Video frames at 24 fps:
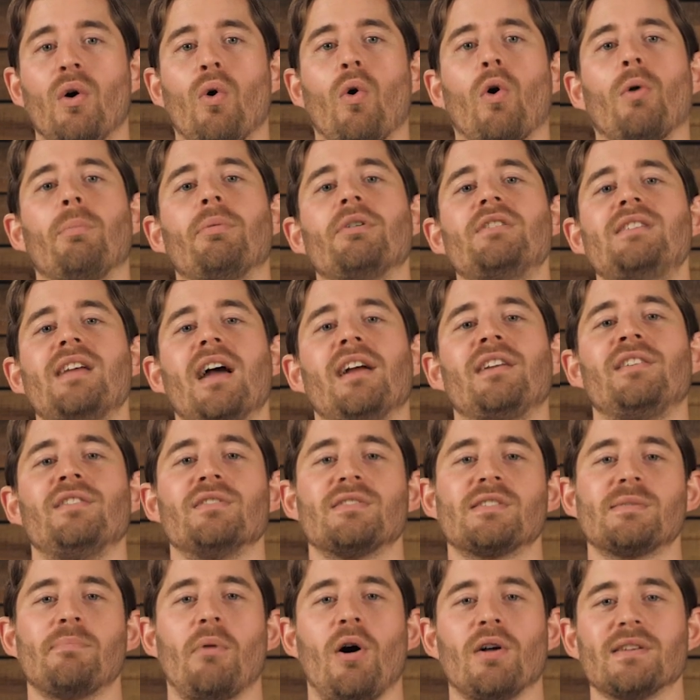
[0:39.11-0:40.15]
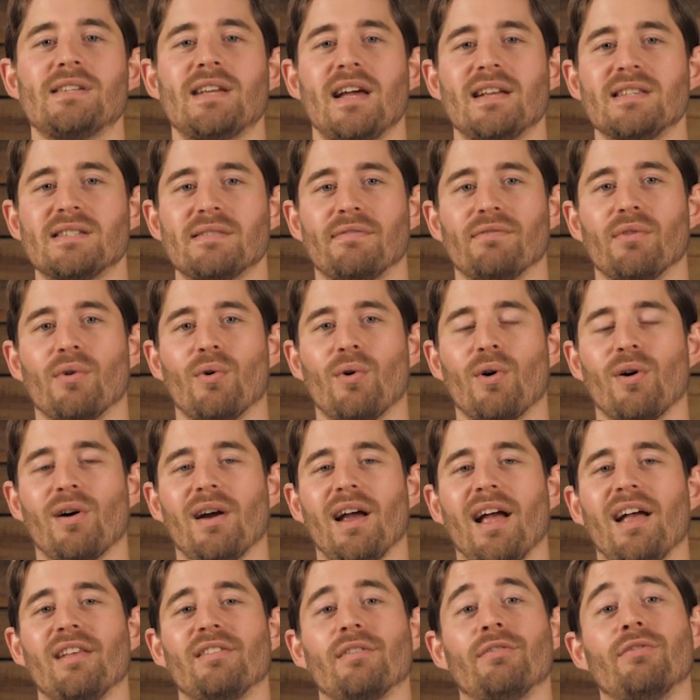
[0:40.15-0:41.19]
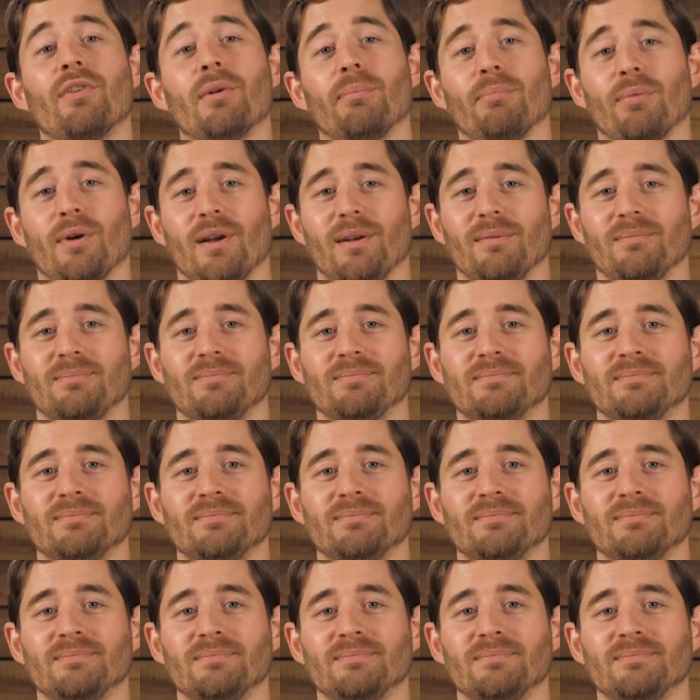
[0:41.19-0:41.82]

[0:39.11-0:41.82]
or protect your small tent's floor as a footprint.